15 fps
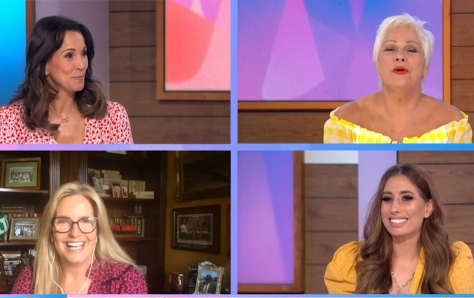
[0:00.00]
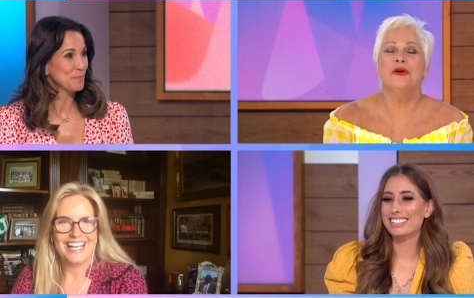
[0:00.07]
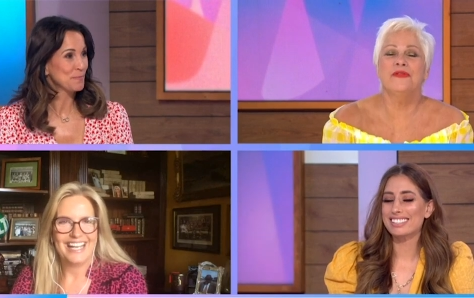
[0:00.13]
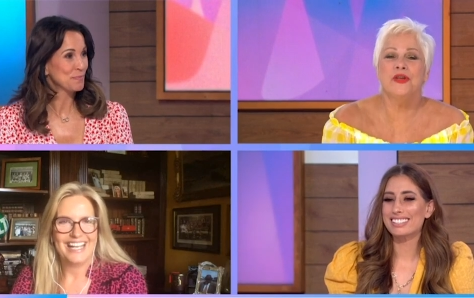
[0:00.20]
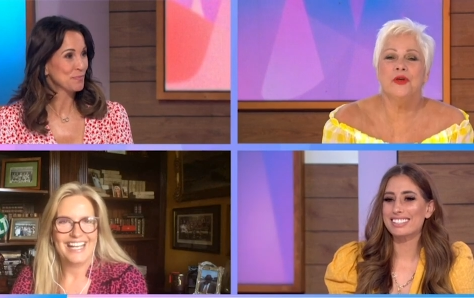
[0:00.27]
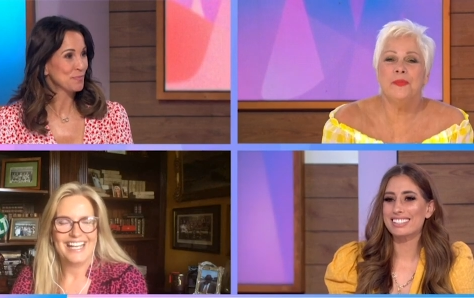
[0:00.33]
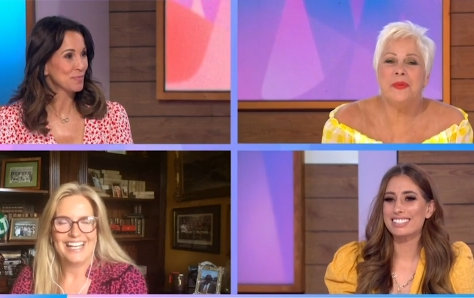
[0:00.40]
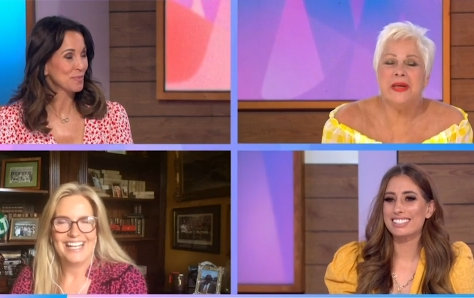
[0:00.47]
Speaker 1: have
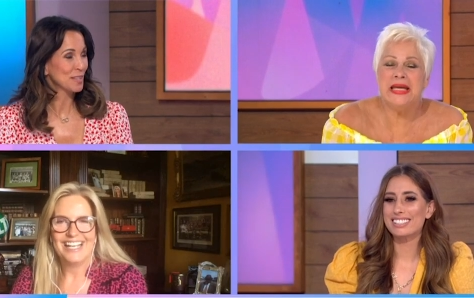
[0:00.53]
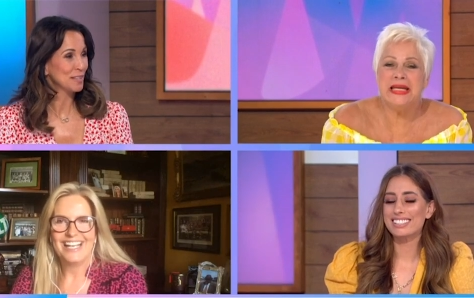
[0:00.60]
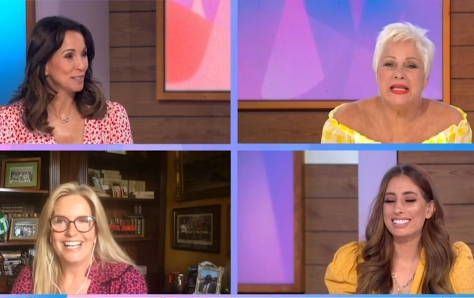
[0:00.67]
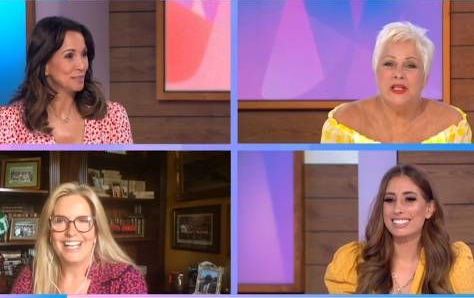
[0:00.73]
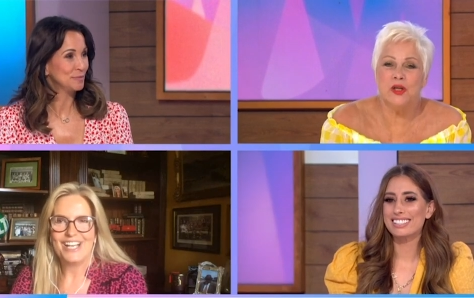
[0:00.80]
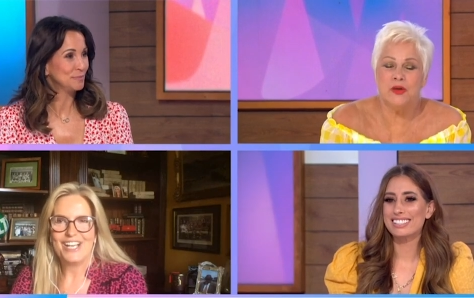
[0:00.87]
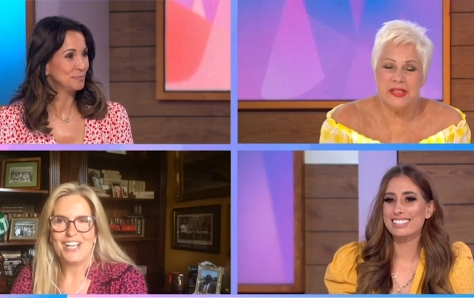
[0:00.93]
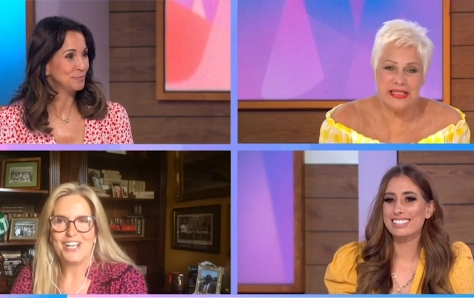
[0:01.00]
you
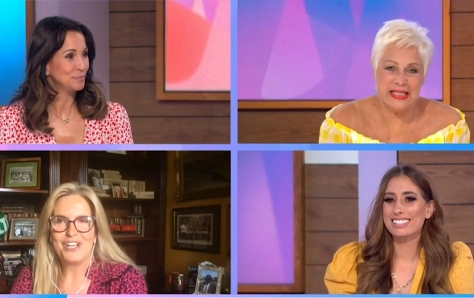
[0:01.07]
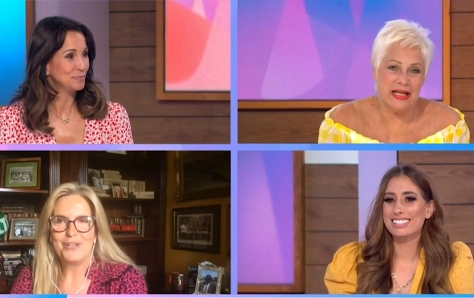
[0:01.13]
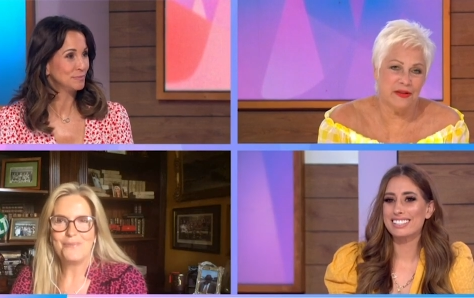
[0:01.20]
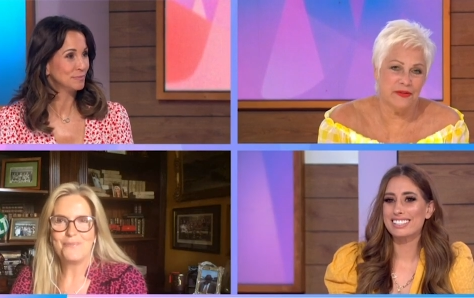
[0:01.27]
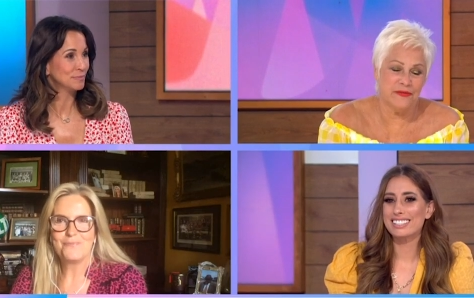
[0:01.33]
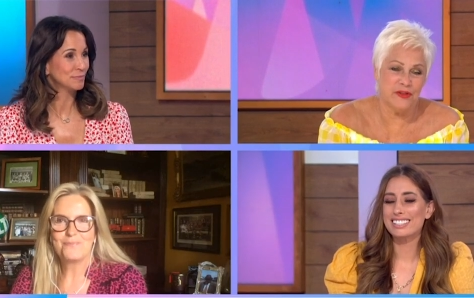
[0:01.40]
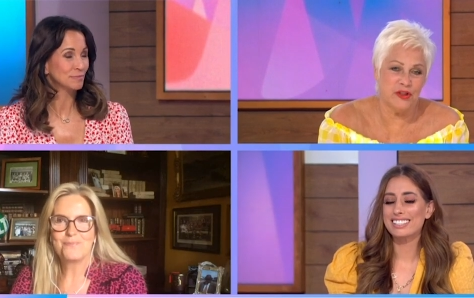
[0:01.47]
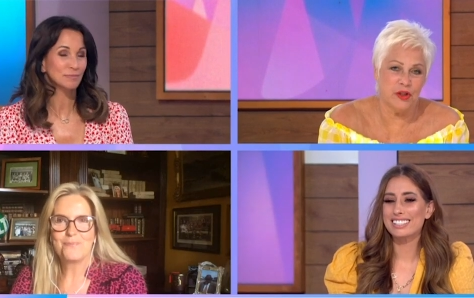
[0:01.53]
been
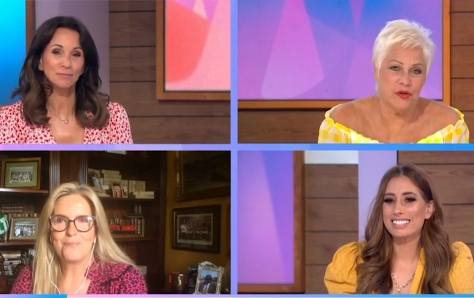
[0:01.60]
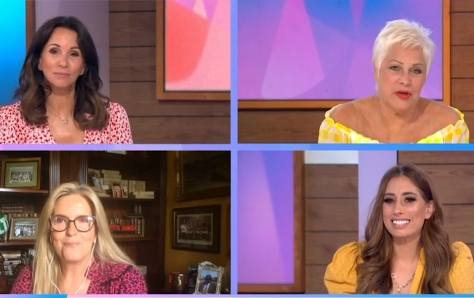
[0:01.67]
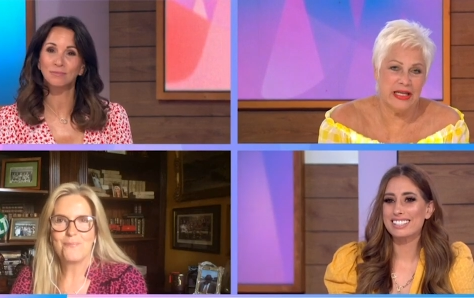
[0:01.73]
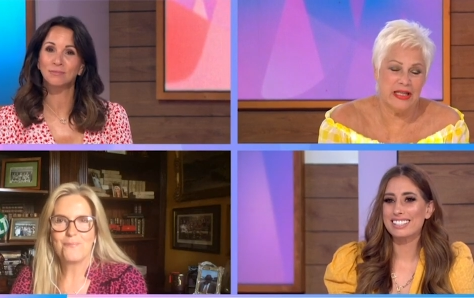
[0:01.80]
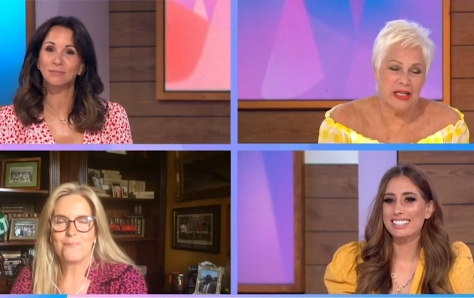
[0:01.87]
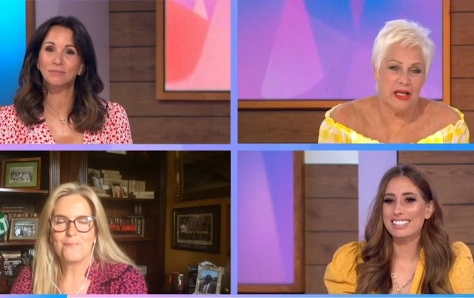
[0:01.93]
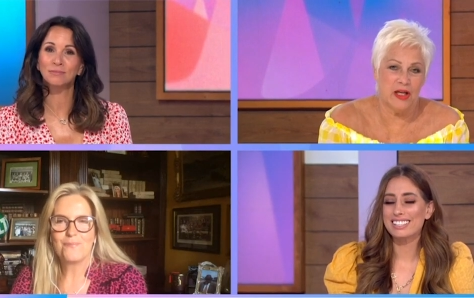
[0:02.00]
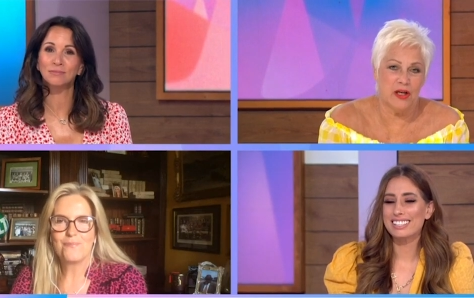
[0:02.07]
yourself
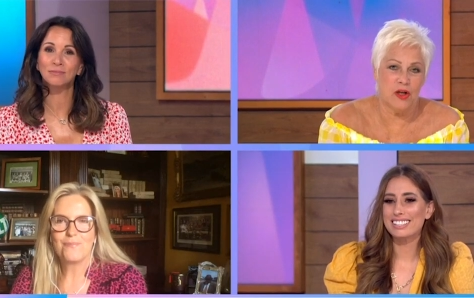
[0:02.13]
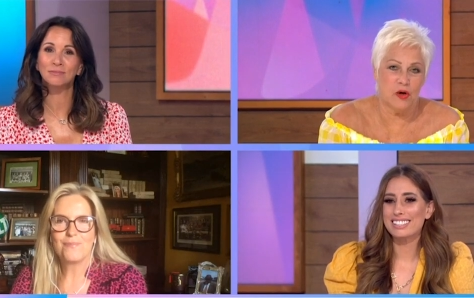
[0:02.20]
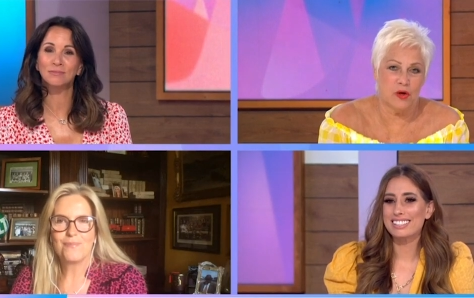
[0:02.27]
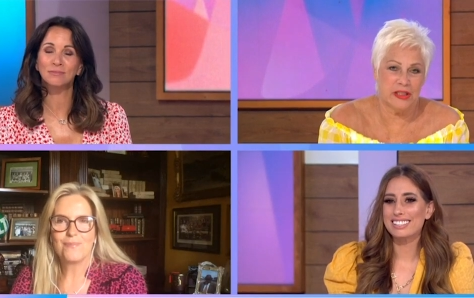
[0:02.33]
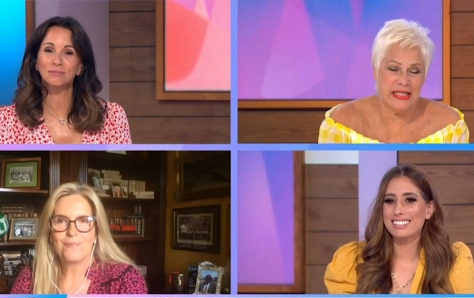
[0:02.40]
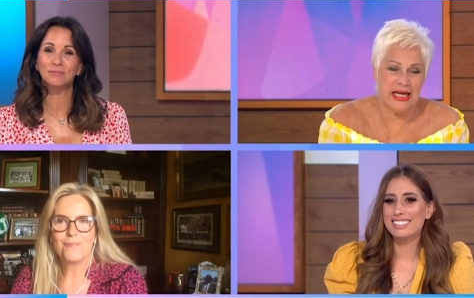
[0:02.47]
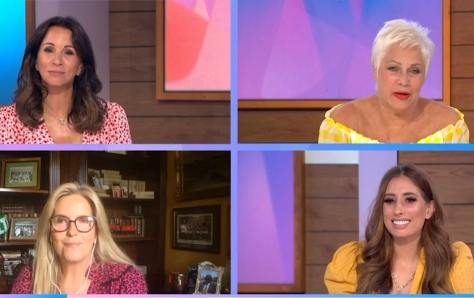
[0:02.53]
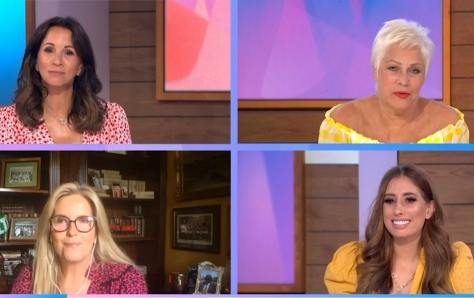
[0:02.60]
during the
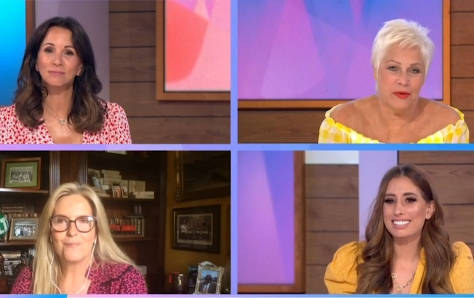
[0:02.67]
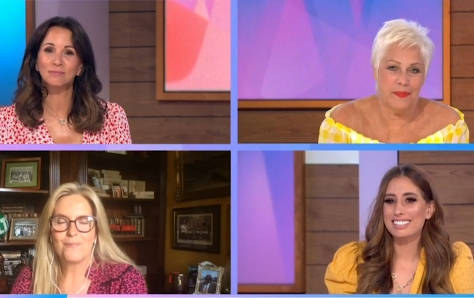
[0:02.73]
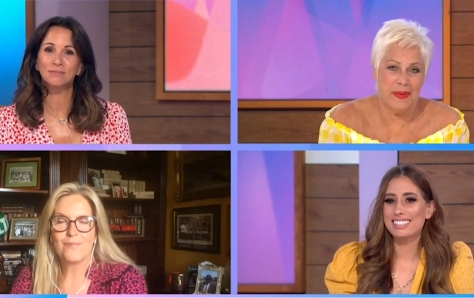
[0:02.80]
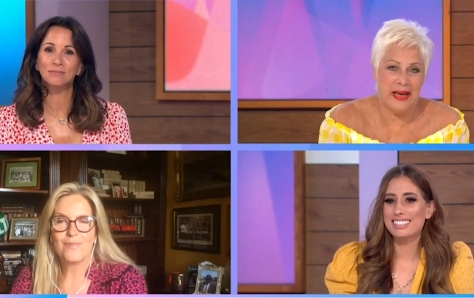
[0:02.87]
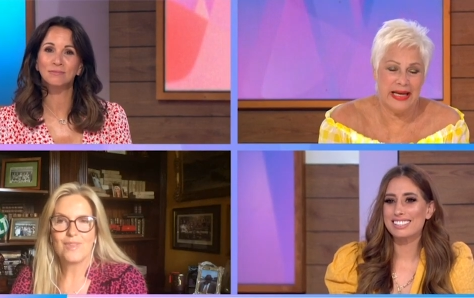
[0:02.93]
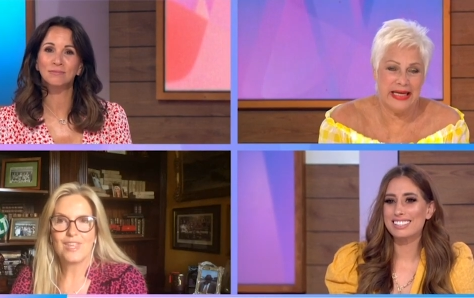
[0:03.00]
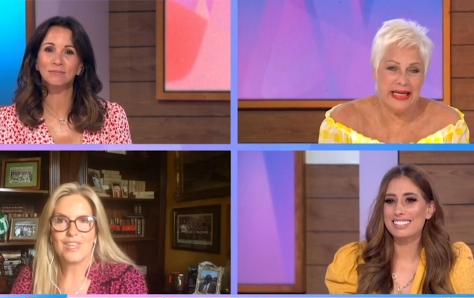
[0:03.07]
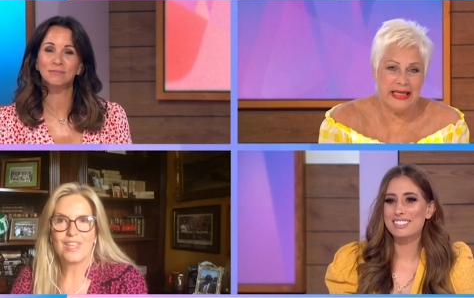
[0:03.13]
lockdown,
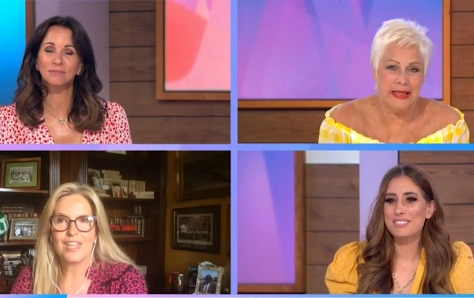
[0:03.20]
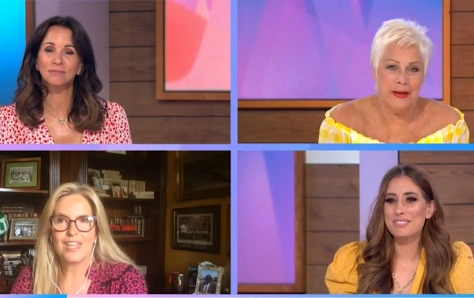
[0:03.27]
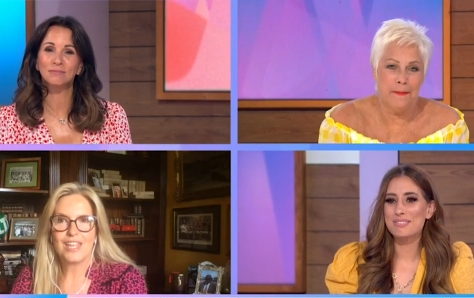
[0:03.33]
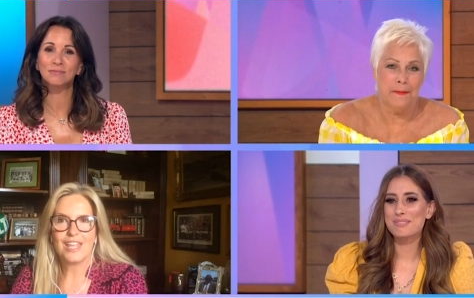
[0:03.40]
Penny?